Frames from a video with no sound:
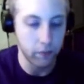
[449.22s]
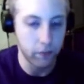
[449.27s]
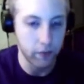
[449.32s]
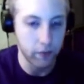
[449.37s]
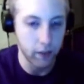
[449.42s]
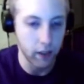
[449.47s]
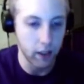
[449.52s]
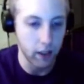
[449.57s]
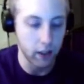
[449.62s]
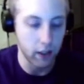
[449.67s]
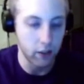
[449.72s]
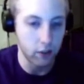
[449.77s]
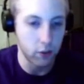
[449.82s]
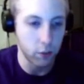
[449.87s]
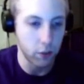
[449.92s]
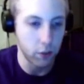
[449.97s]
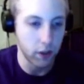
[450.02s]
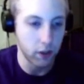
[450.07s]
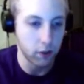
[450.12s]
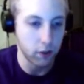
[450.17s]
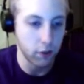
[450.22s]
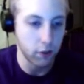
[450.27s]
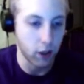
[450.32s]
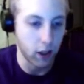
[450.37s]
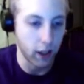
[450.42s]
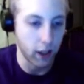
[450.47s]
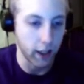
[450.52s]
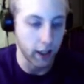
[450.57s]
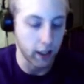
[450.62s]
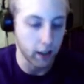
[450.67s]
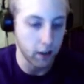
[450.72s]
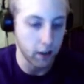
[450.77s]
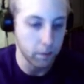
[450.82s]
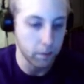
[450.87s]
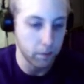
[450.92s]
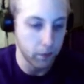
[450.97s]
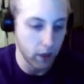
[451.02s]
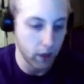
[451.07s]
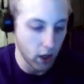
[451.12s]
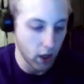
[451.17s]
is when you're flying it,
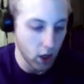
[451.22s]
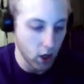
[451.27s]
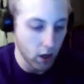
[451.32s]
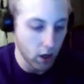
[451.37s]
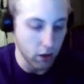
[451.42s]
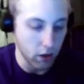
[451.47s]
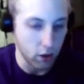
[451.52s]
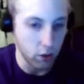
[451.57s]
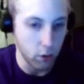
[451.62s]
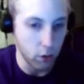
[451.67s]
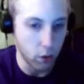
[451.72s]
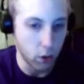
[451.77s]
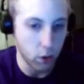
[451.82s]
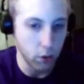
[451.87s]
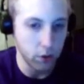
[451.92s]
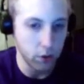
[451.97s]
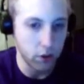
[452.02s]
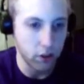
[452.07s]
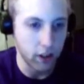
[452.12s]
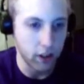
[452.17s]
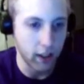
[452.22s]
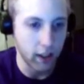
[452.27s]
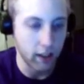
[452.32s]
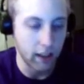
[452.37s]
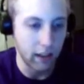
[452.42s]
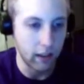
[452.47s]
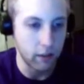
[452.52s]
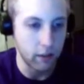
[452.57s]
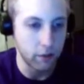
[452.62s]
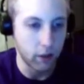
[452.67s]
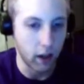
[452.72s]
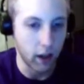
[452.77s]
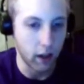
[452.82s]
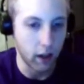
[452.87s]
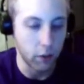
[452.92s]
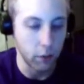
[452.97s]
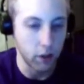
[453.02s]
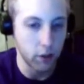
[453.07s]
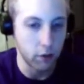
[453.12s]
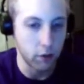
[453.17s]
you hold secondary fire,
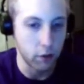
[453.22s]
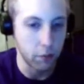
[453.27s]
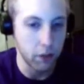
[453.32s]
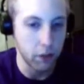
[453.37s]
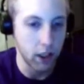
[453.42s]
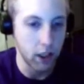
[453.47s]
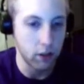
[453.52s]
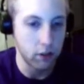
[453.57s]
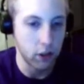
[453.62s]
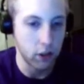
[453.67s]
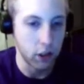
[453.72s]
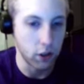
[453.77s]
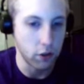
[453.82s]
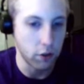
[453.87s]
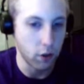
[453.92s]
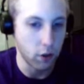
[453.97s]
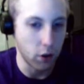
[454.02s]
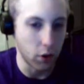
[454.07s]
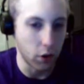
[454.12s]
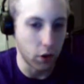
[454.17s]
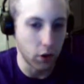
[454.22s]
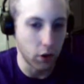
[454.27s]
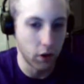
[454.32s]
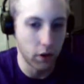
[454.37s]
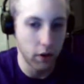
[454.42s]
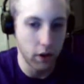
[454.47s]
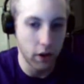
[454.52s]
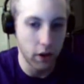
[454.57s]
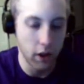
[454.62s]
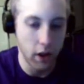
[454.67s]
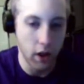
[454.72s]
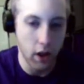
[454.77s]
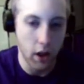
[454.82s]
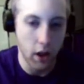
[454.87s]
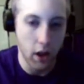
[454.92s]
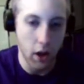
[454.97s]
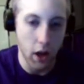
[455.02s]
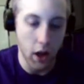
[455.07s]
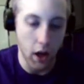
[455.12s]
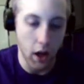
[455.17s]
which for me is control,
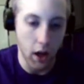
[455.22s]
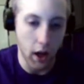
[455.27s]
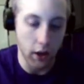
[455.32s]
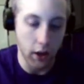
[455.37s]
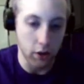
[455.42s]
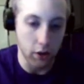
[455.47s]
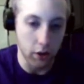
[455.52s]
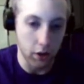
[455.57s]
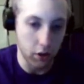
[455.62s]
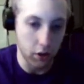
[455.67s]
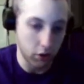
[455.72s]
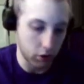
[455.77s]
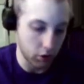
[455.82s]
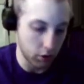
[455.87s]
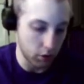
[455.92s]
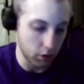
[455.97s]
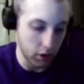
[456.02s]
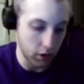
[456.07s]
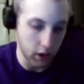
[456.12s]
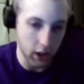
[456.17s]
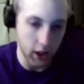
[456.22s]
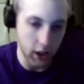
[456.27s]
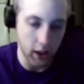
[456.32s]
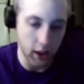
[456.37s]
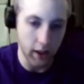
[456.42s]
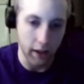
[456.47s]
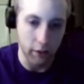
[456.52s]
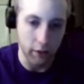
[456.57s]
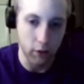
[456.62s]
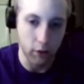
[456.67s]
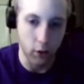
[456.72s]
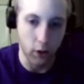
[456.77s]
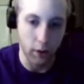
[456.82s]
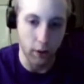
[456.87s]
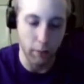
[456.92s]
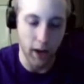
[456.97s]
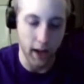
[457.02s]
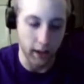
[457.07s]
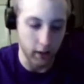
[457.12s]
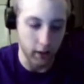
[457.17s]
and you look to the left
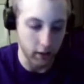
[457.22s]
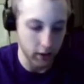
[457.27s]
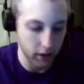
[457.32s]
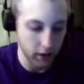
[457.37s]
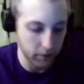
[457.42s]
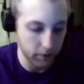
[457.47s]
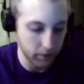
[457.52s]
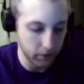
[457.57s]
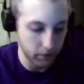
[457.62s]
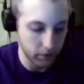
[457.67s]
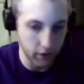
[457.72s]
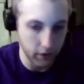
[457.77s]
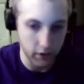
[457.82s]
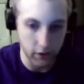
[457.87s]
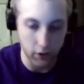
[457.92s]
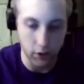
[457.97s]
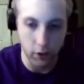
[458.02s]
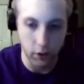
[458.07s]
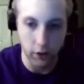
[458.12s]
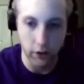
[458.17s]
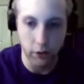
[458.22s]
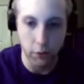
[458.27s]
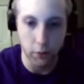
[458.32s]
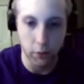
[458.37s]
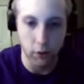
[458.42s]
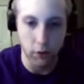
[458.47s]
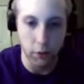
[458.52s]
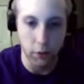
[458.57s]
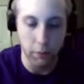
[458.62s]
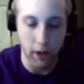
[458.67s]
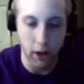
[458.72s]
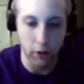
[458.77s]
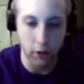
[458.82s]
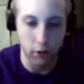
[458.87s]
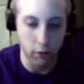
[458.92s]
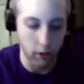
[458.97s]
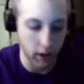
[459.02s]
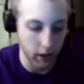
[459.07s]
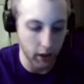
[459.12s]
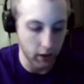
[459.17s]
automatically. You don't have to move the mouse or
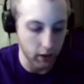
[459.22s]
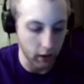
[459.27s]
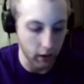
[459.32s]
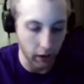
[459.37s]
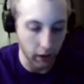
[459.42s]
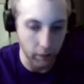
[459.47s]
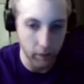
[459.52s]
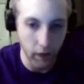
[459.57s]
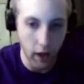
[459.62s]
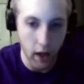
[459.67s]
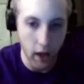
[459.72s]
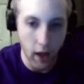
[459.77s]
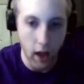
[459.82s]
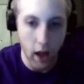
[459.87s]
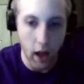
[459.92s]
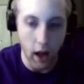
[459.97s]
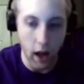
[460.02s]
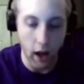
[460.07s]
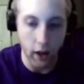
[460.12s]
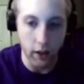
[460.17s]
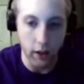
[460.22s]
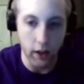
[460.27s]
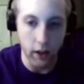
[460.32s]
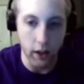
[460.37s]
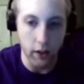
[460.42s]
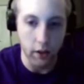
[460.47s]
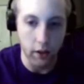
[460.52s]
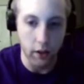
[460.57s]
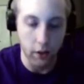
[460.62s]
anything. And then